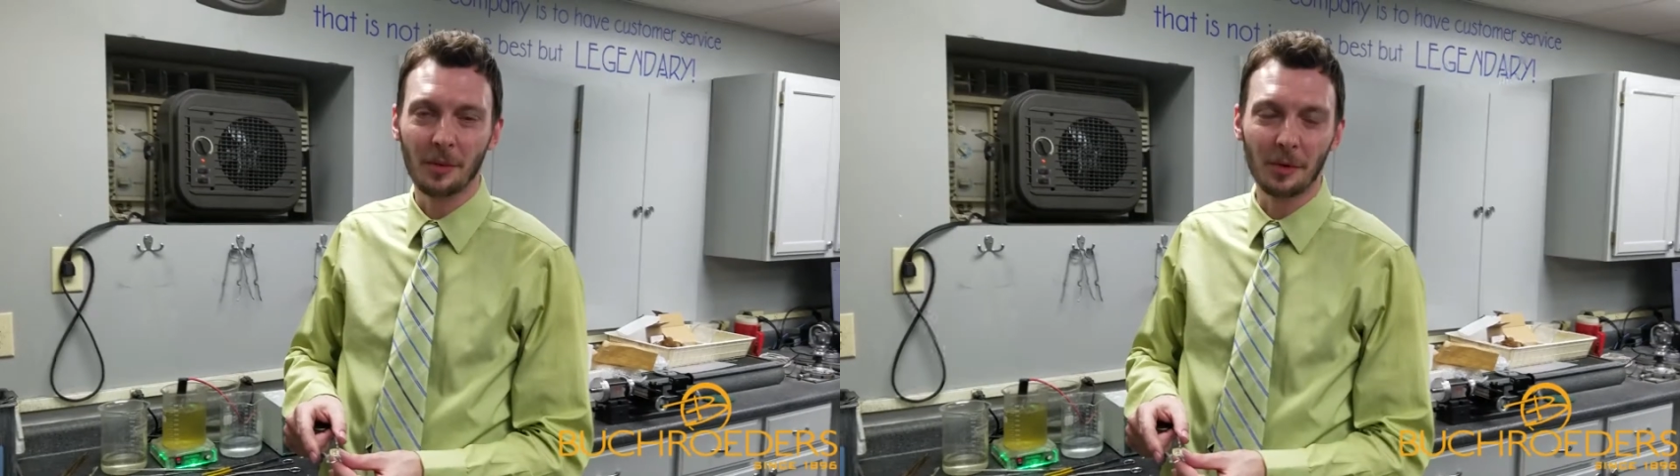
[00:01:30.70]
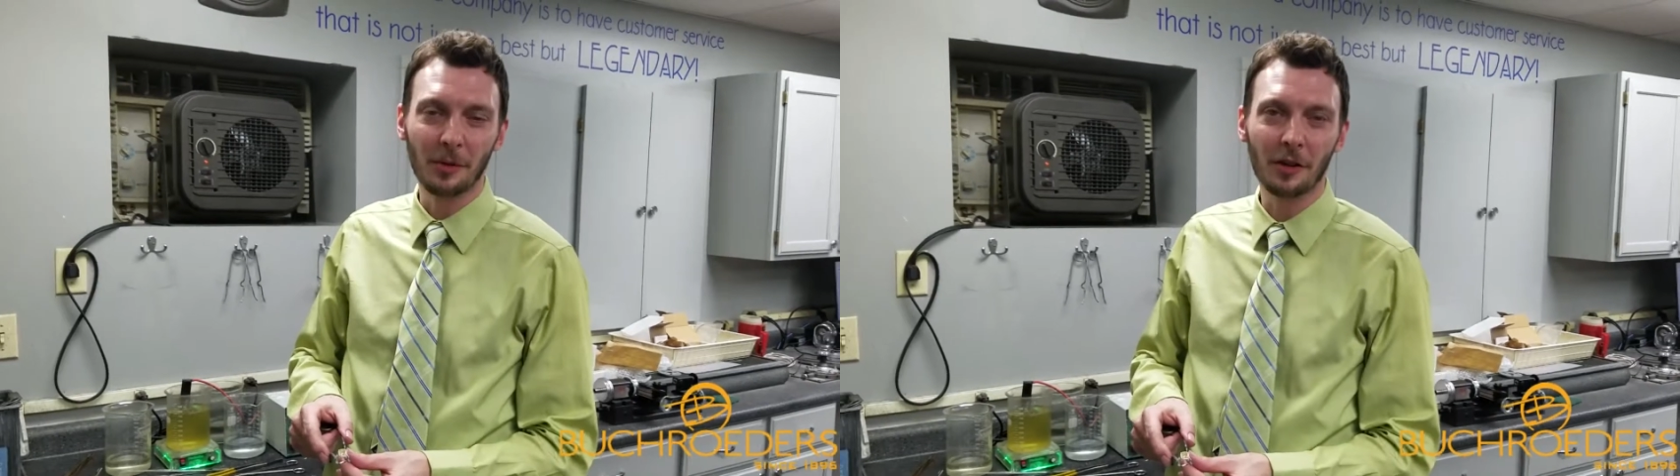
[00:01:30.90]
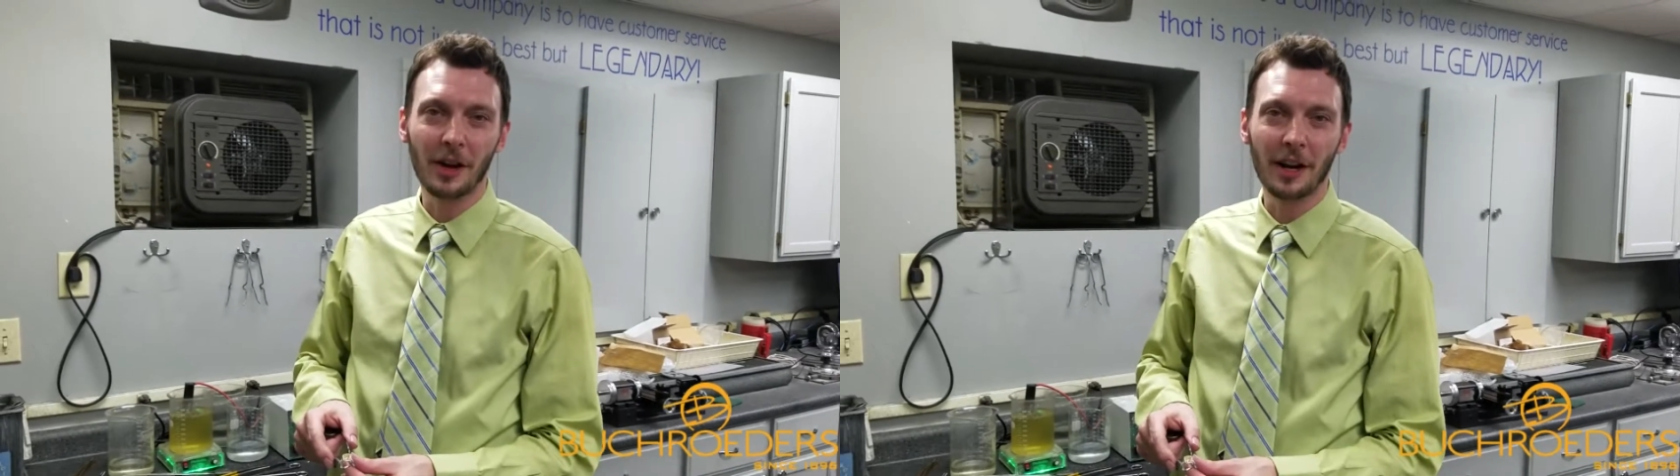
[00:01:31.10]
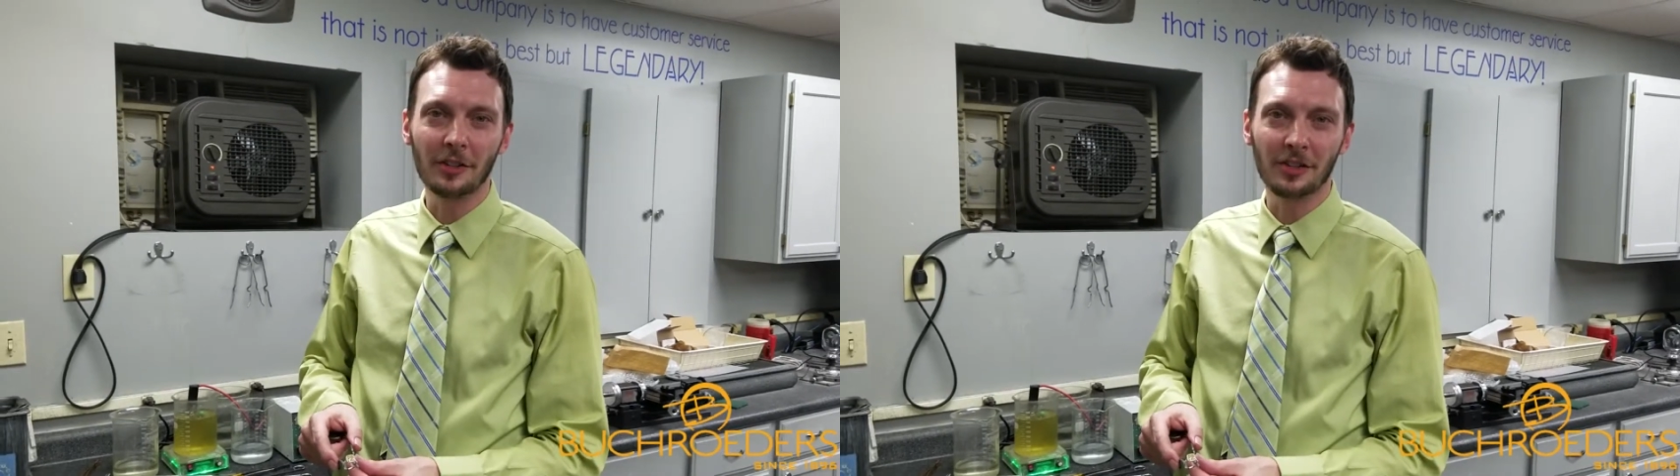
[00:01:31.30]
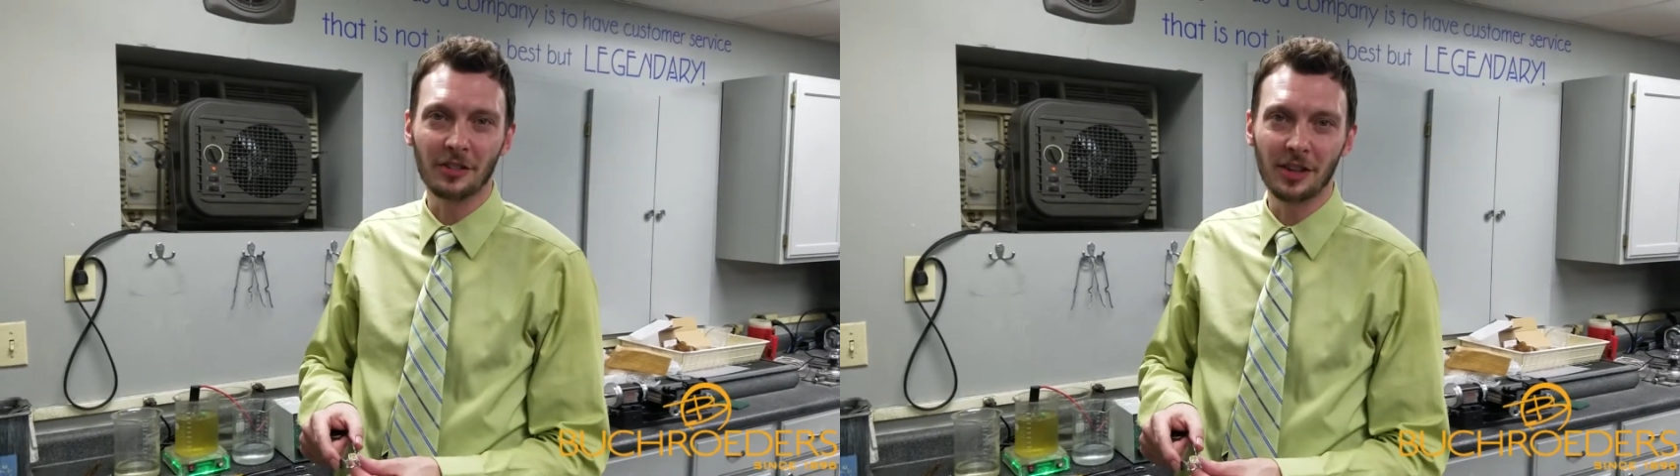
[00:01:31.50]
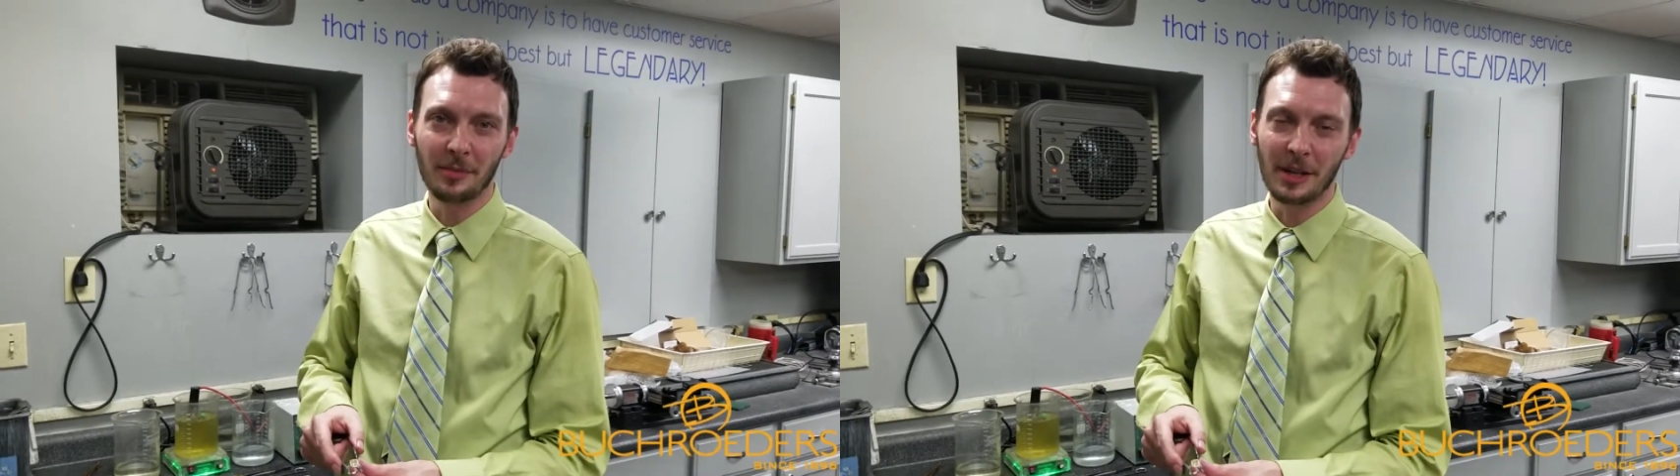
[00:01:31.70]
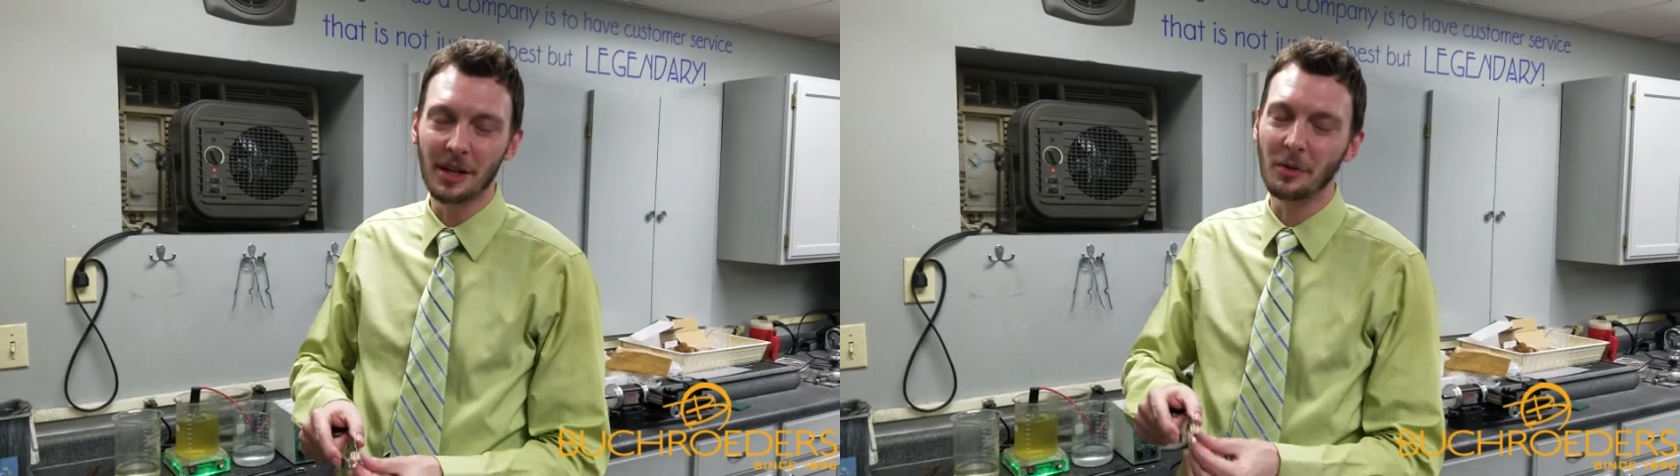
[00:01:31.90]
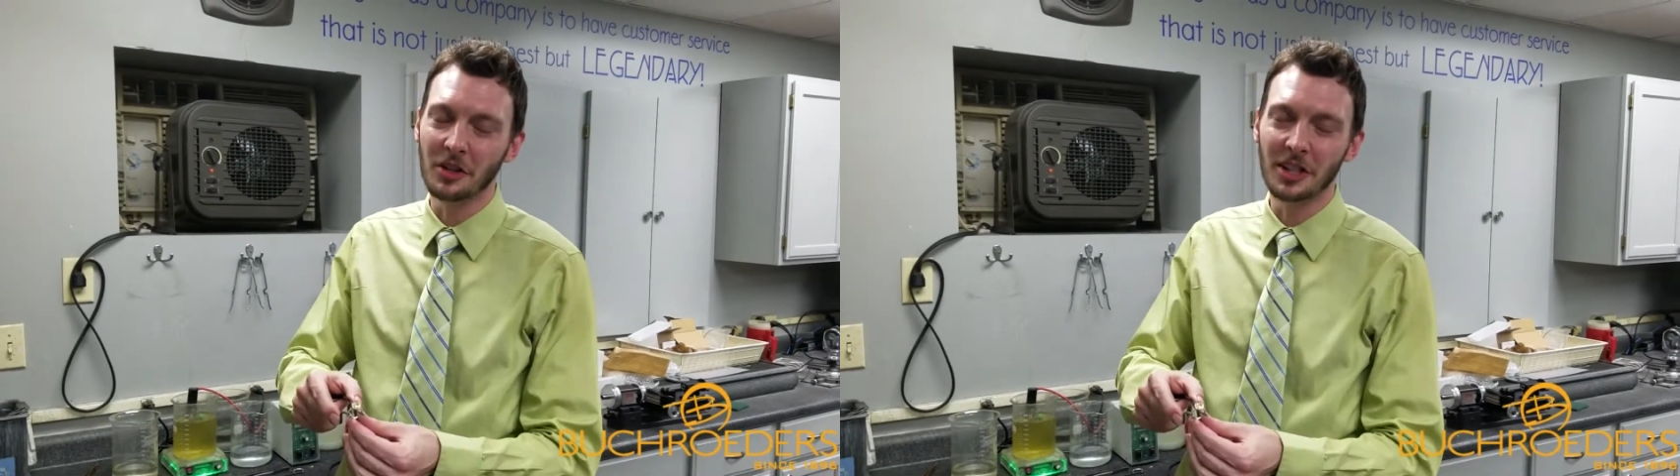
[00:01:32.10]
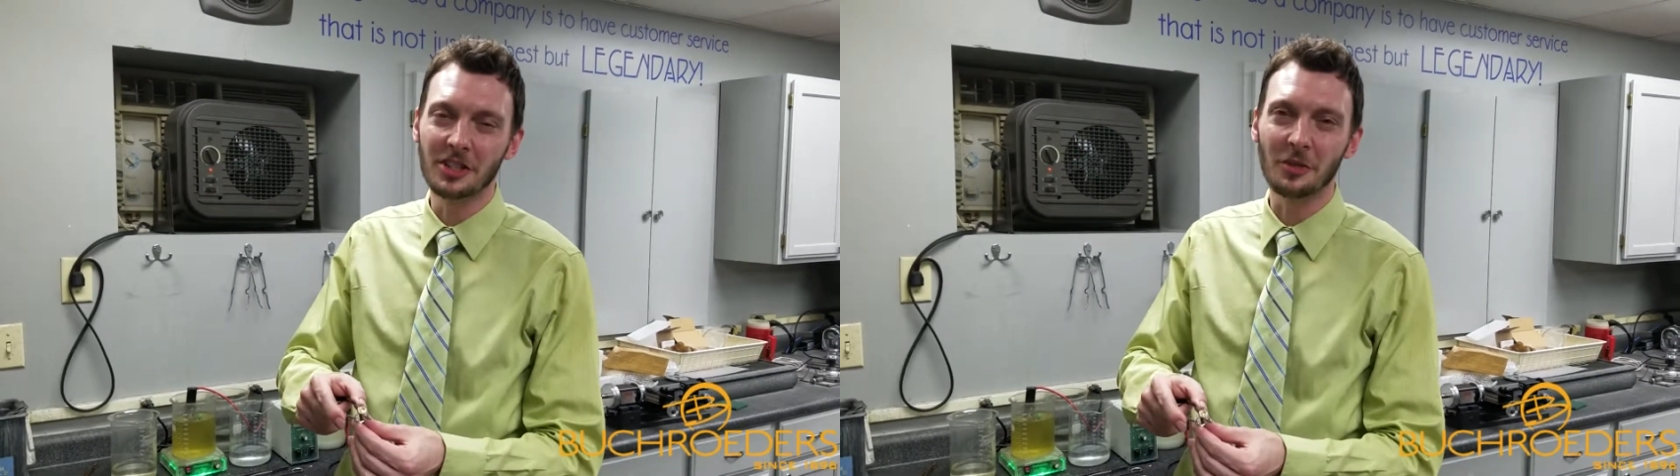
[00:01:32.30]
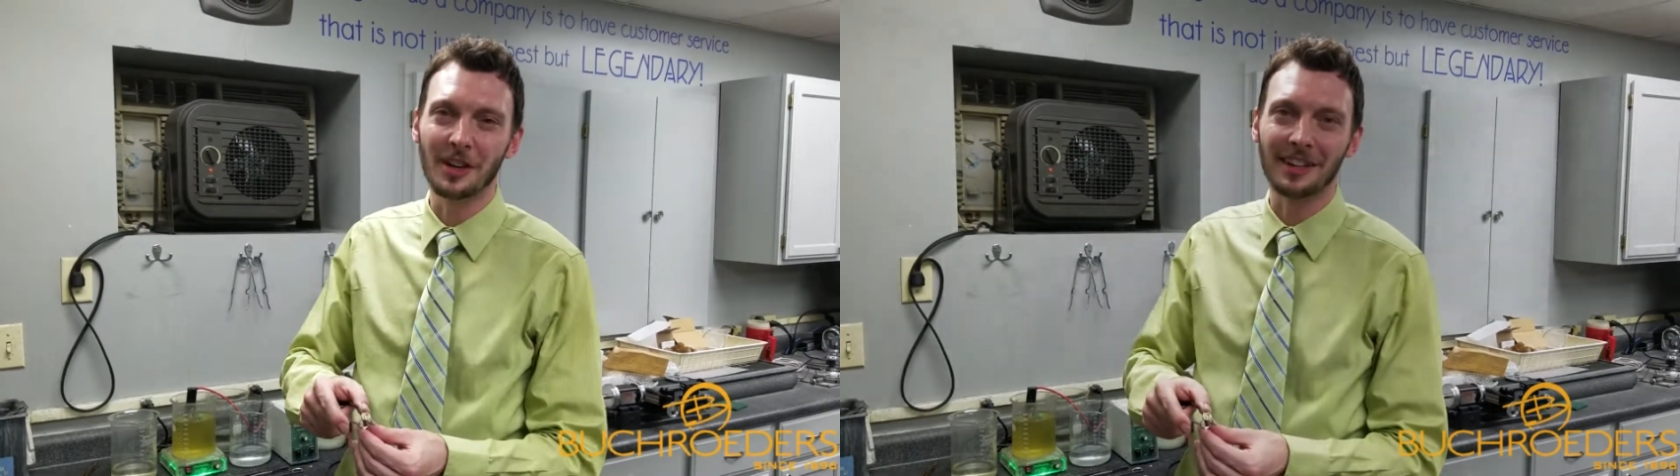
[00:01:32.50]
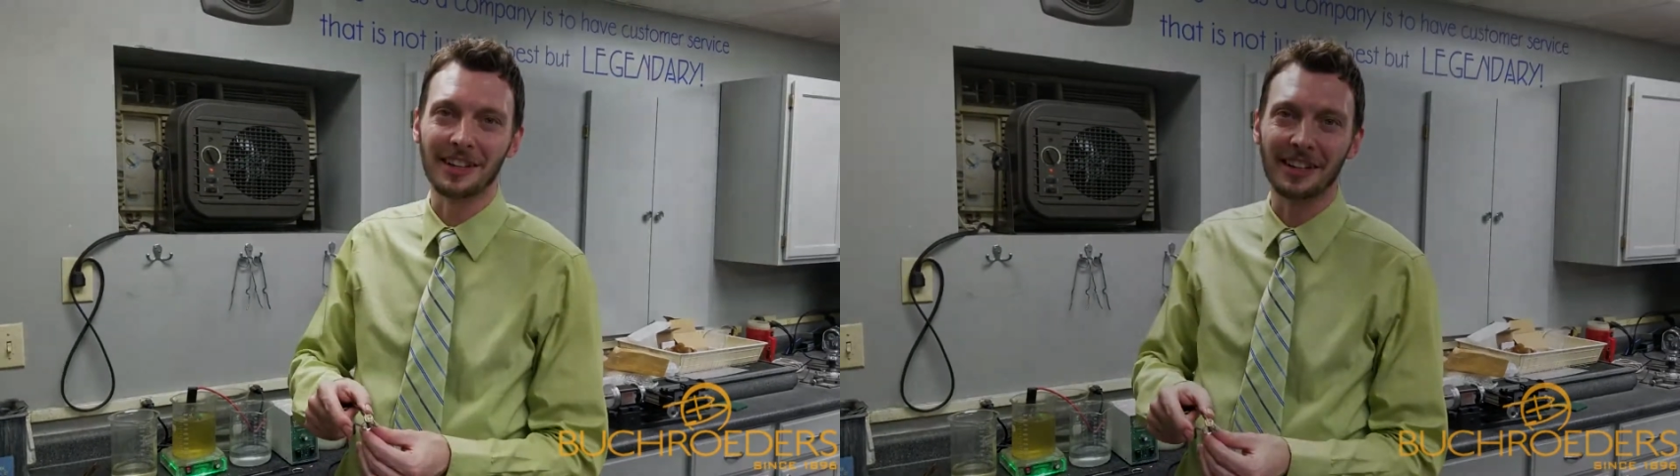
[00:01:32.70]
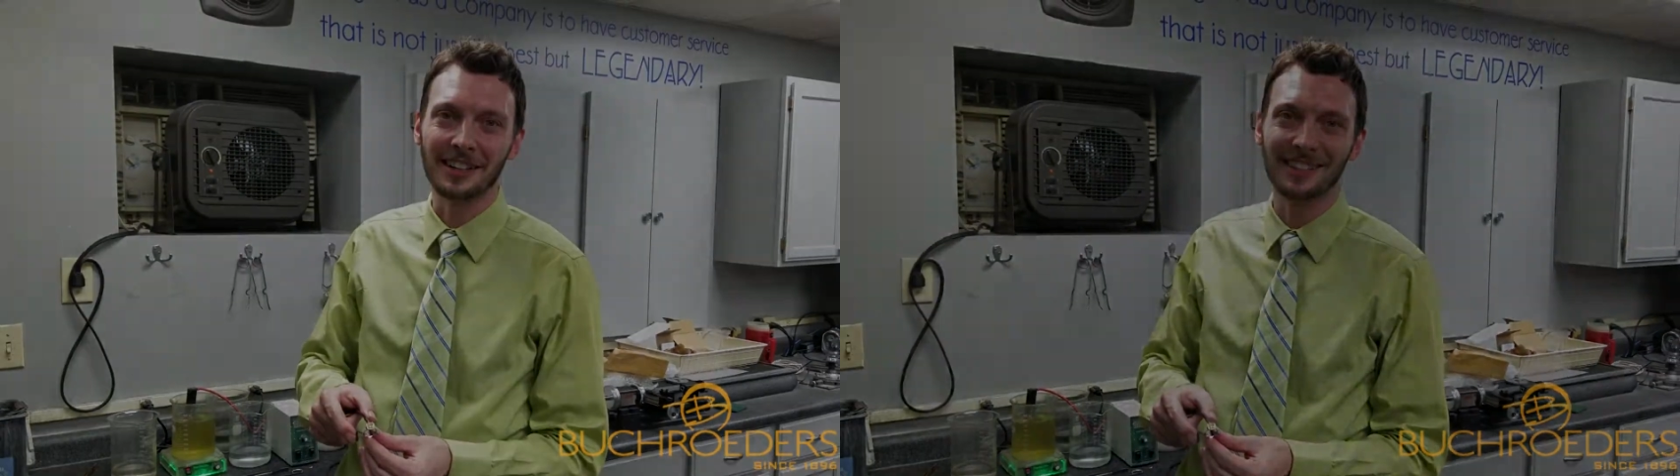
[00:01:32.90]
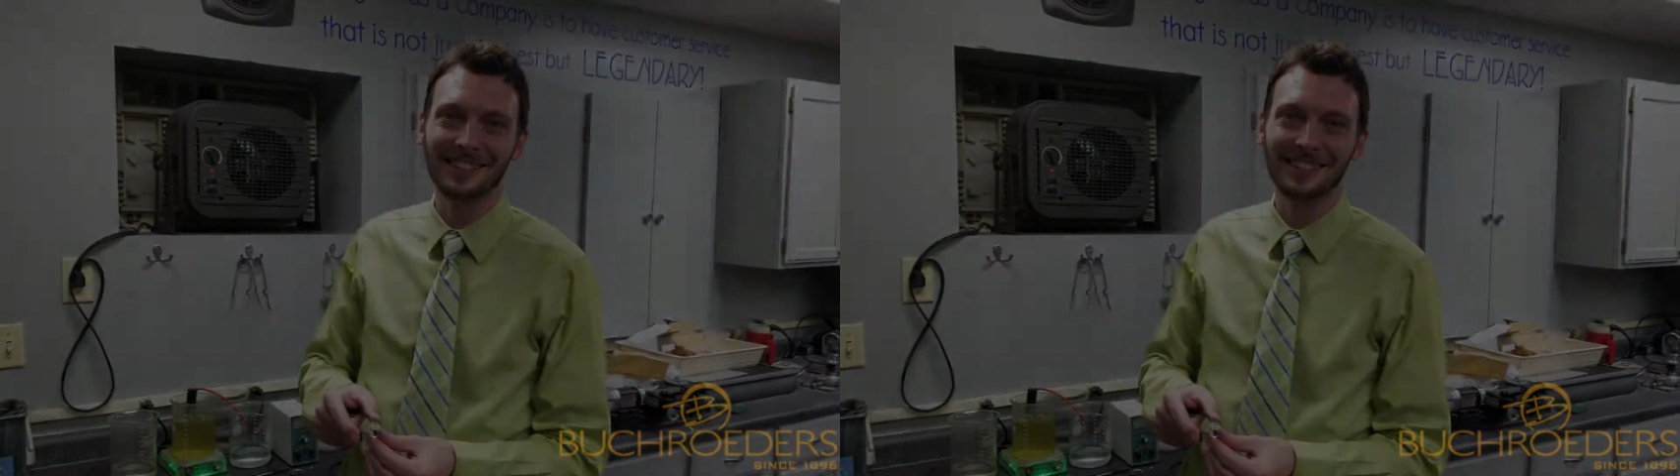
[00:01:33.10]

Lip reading: to Buchroeders and see me when you need your ring cleaned.